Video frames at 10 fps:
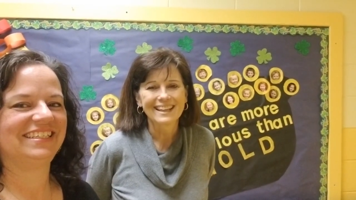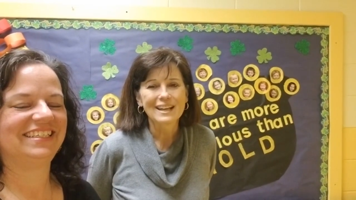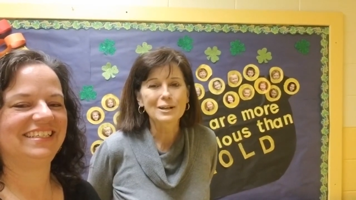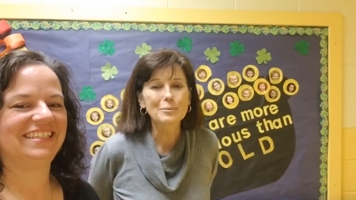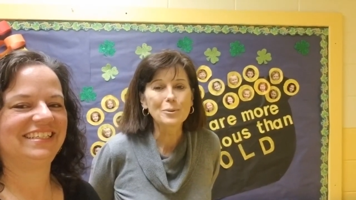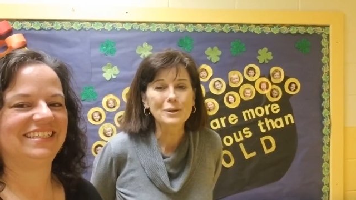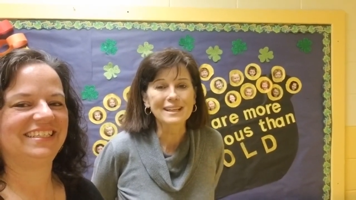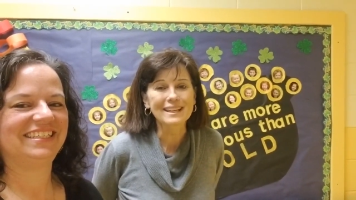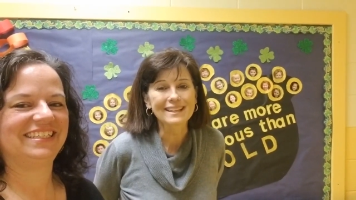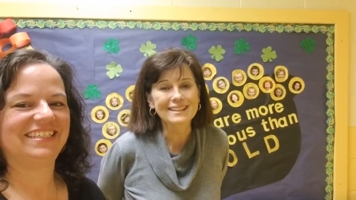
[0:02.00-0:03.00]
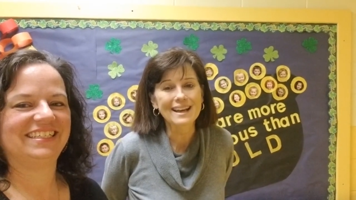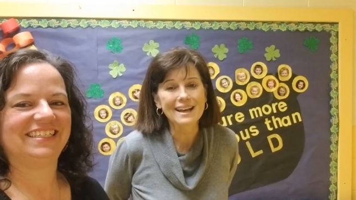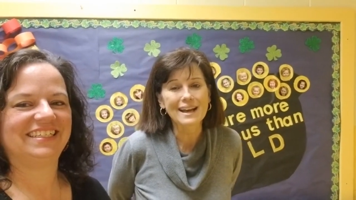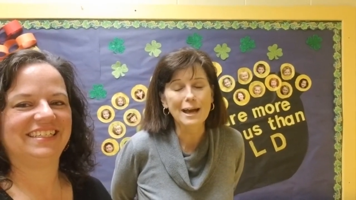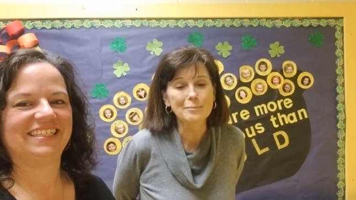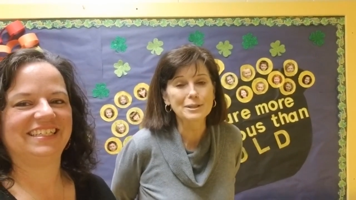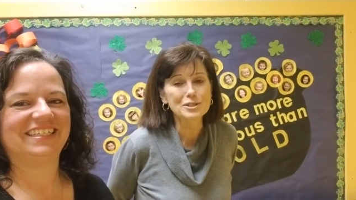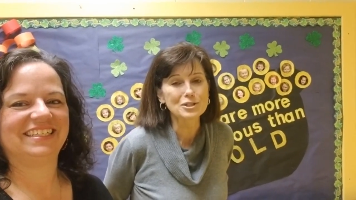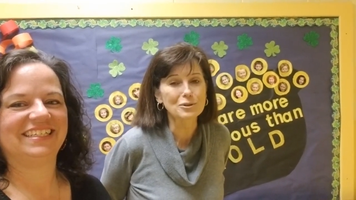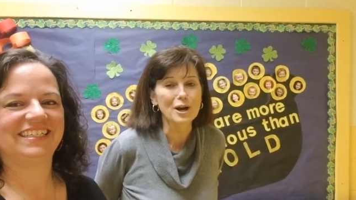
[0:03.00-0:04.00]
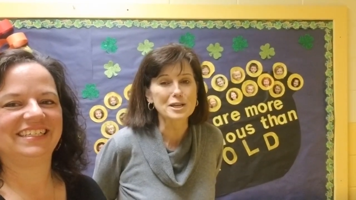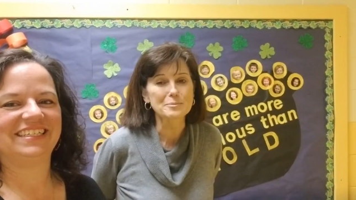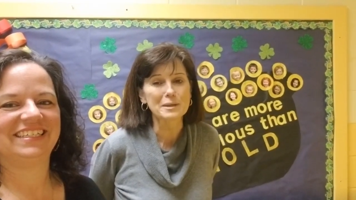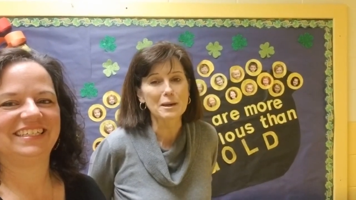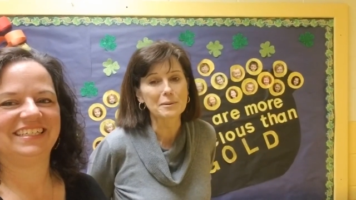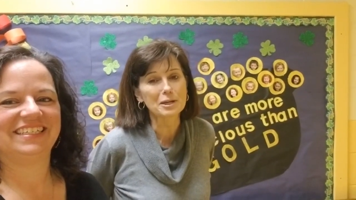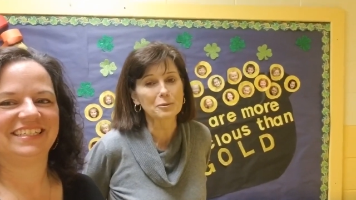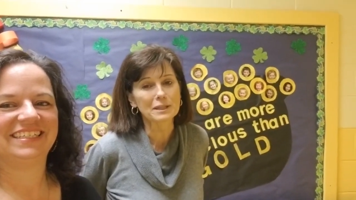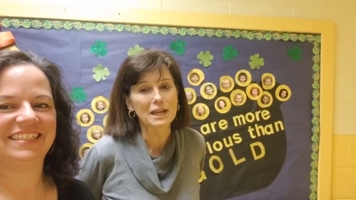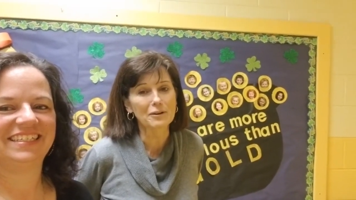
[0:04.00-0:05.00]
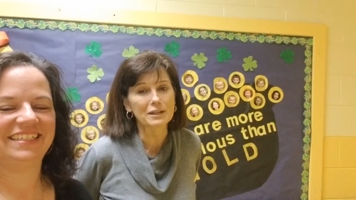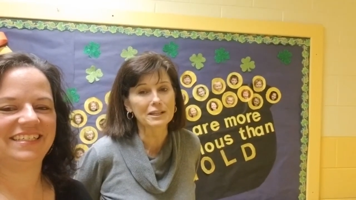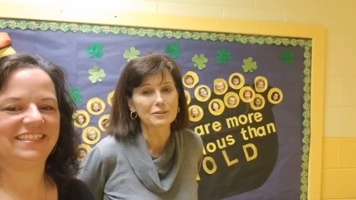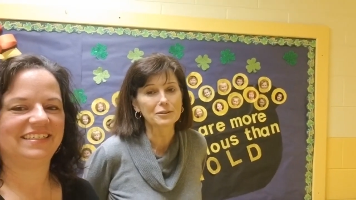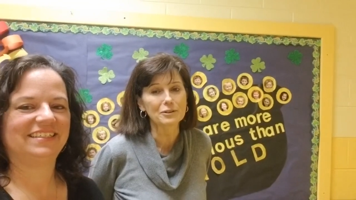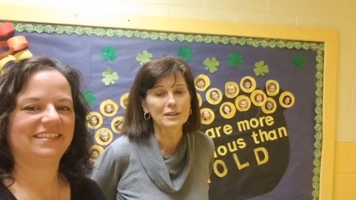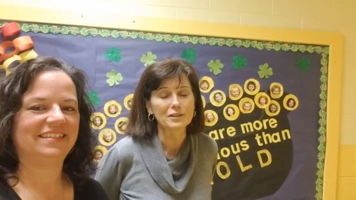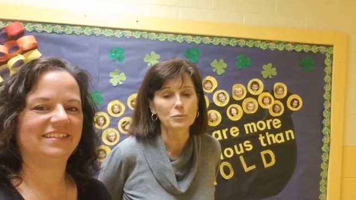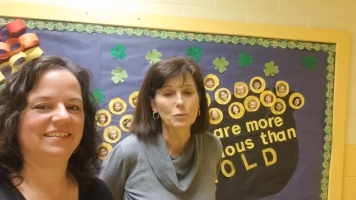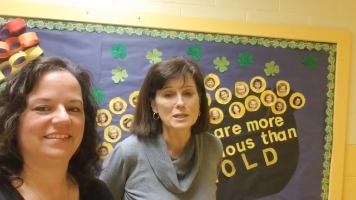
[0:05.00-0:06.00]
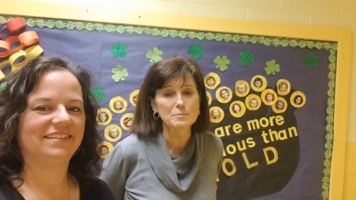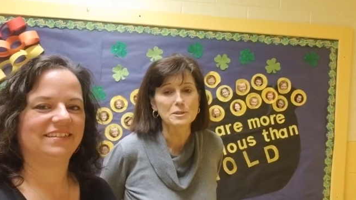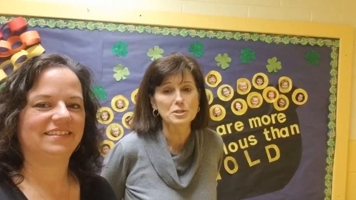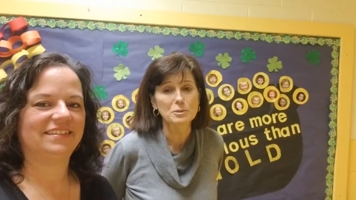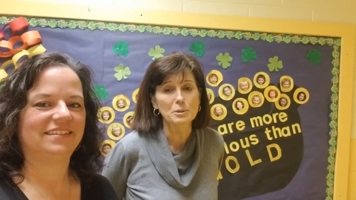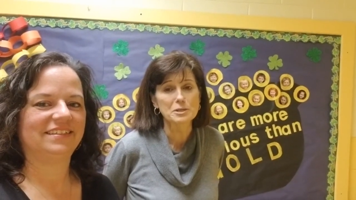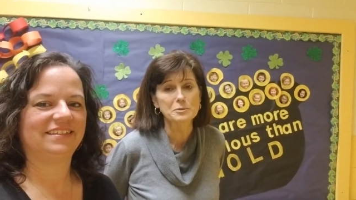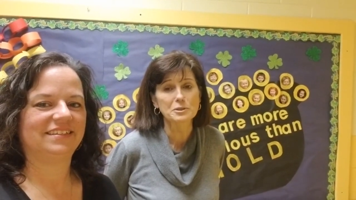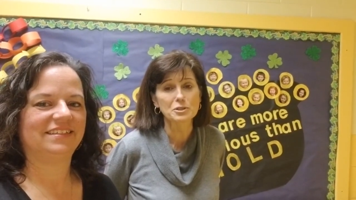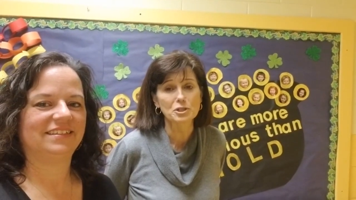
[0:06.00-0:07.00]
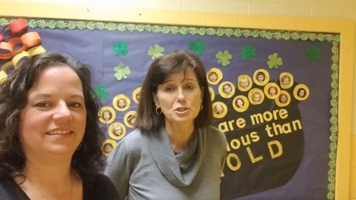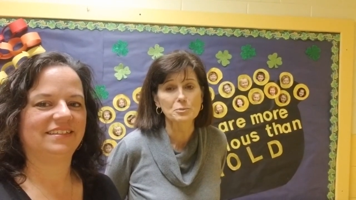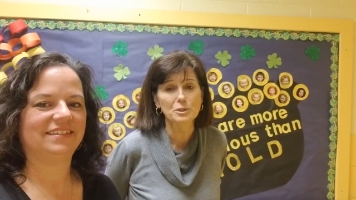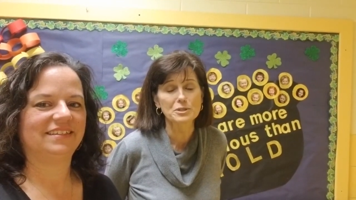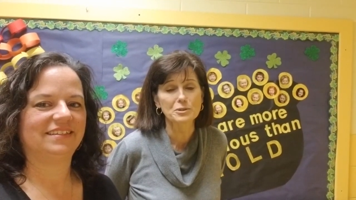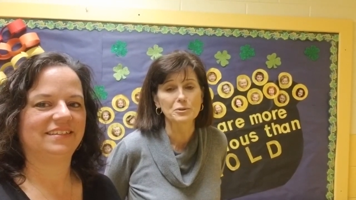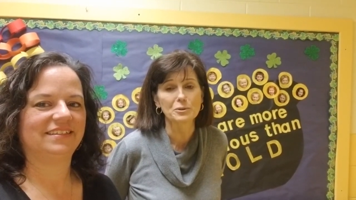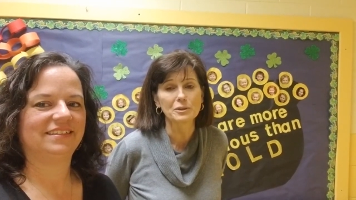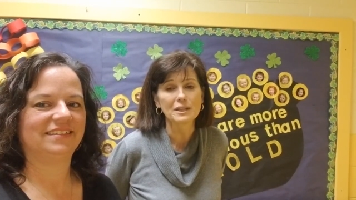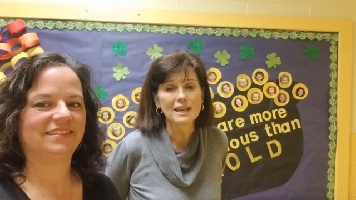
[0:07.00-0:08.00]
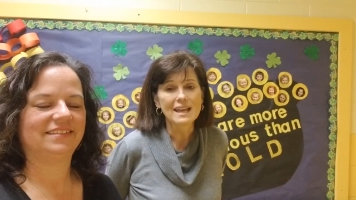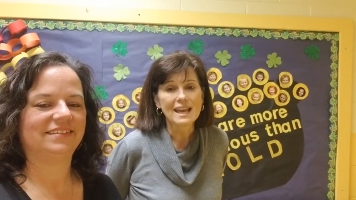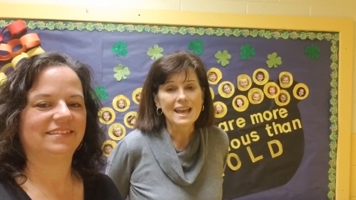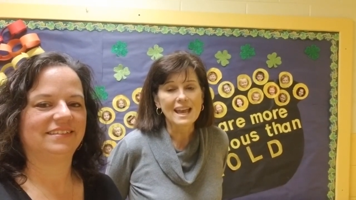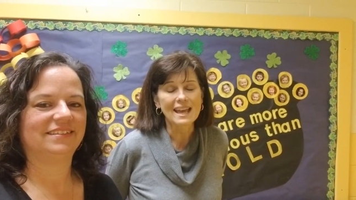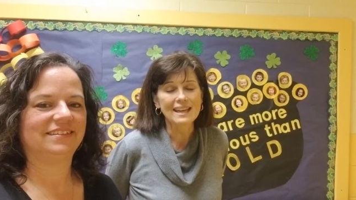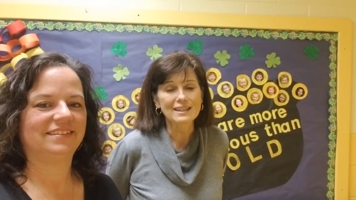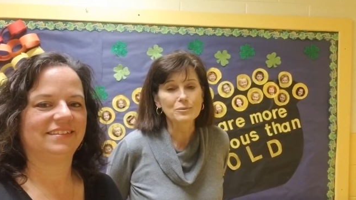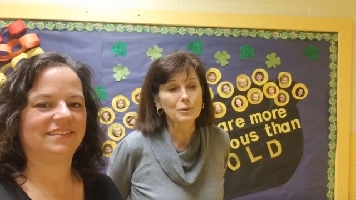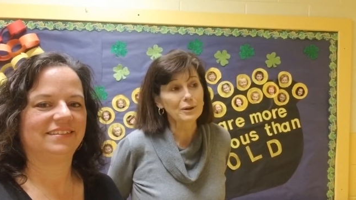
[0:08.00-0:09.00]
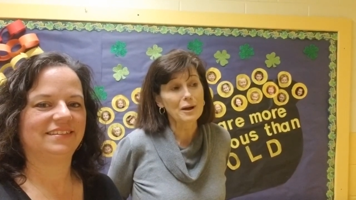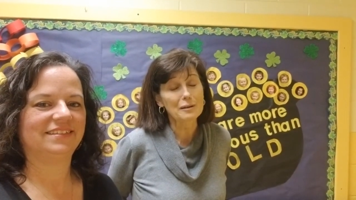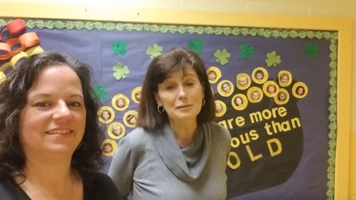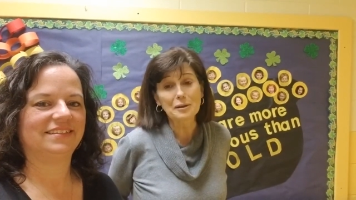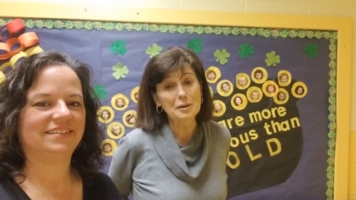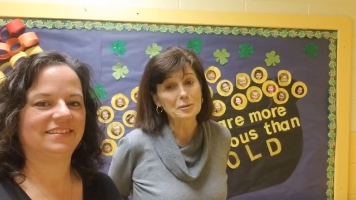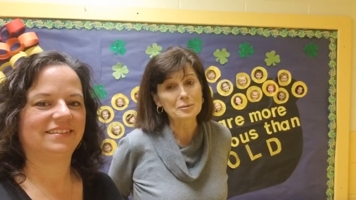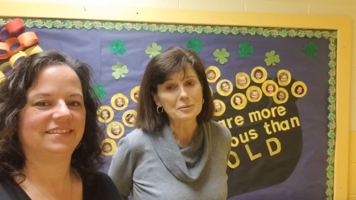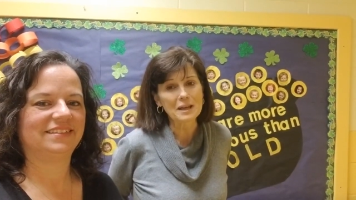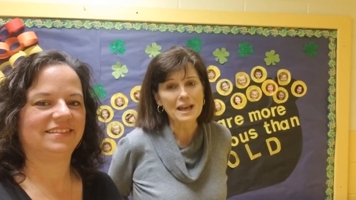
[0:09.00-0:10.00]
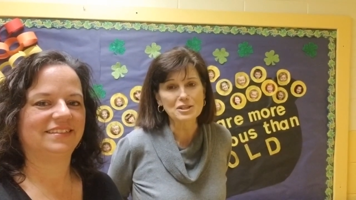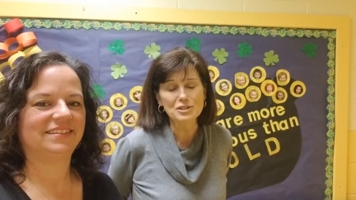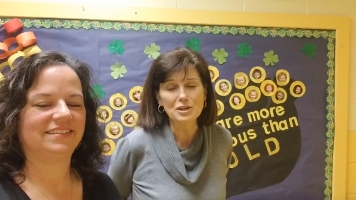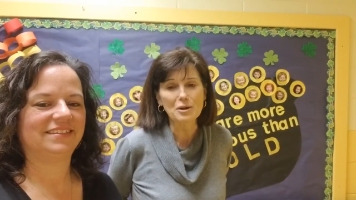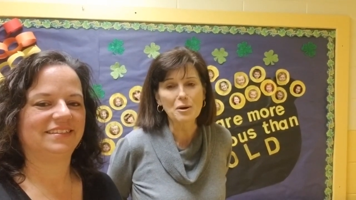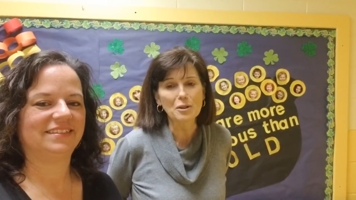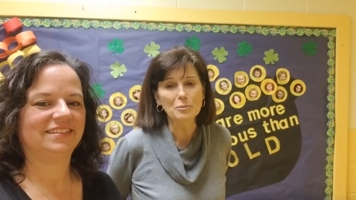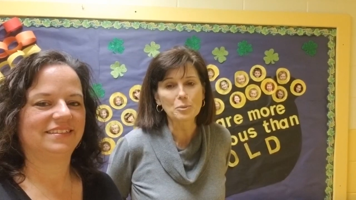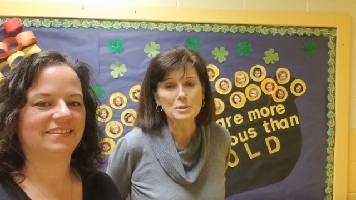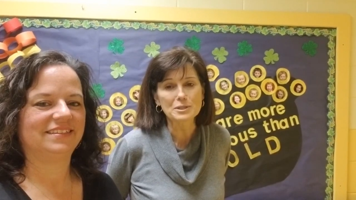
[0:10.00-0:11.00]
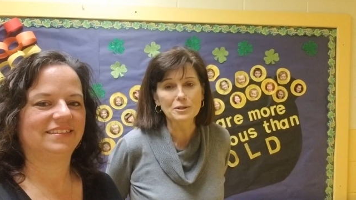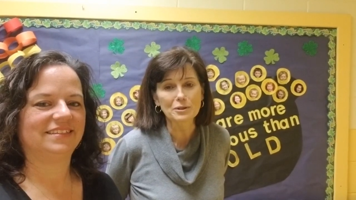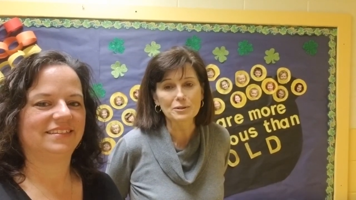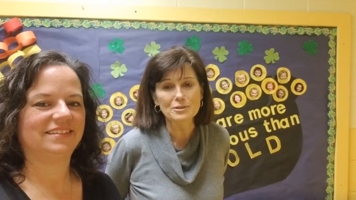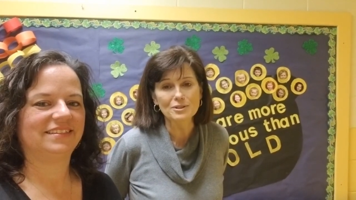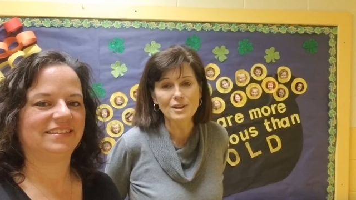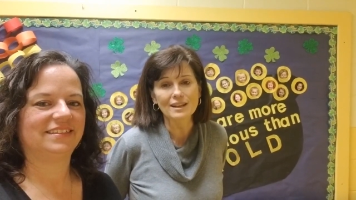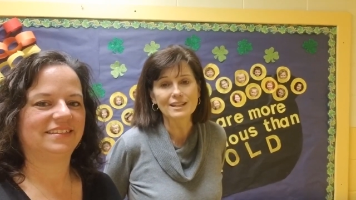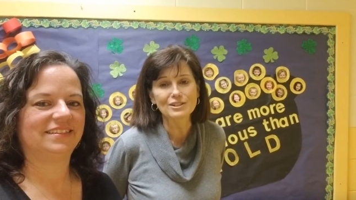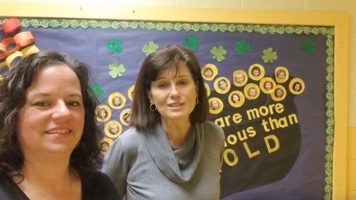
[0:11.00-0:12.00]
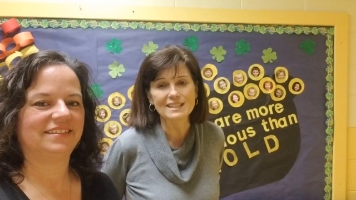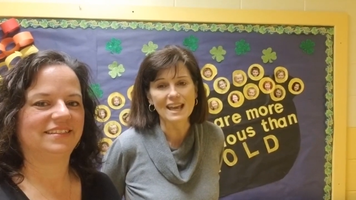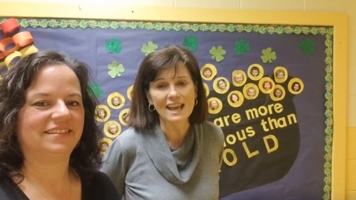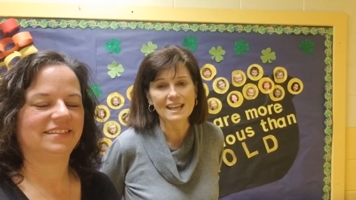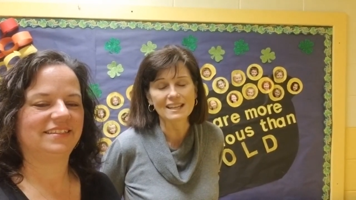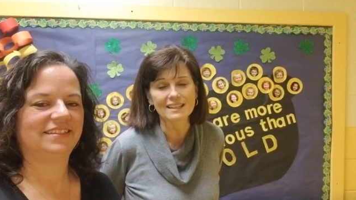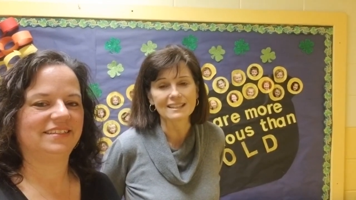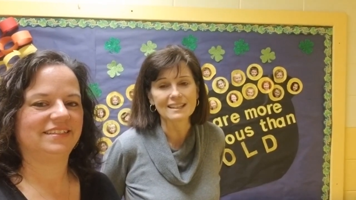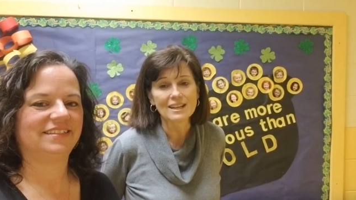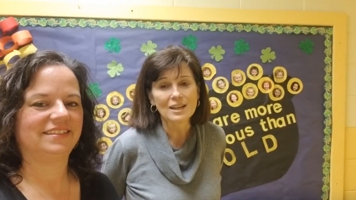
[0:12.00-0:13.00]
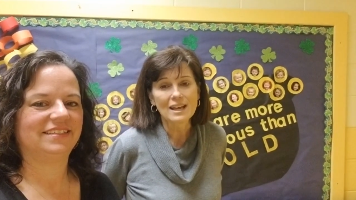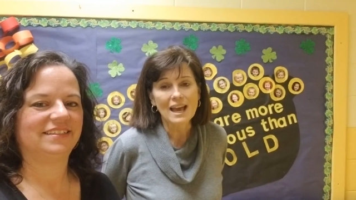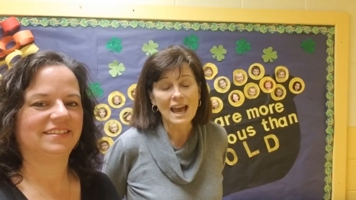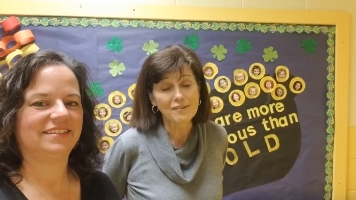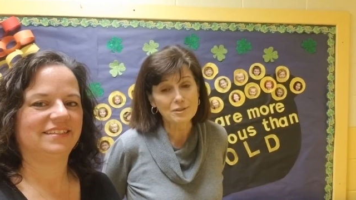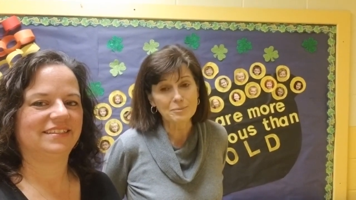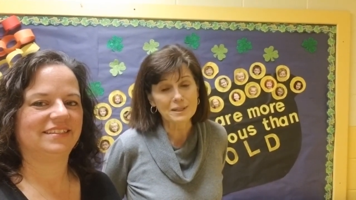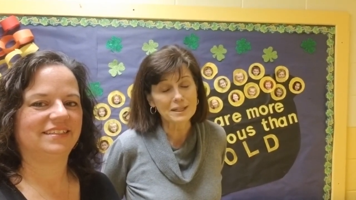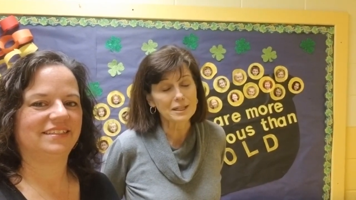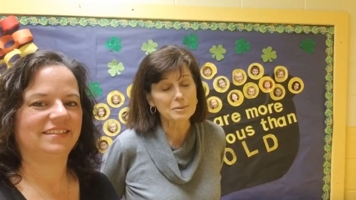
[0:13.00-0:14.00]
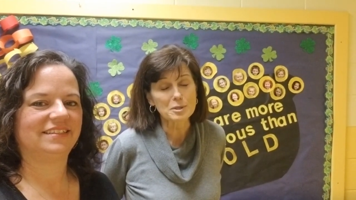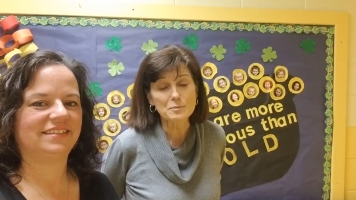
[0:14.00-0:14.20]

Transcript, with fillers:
Speaker 1: Good morning. I'm Alicia Crosby. I'm here with Carrie Gildner in Westminster Presbyterian Church Preschool. And we're all alone. As you know, all the boys and girls are not here today and haven't been and most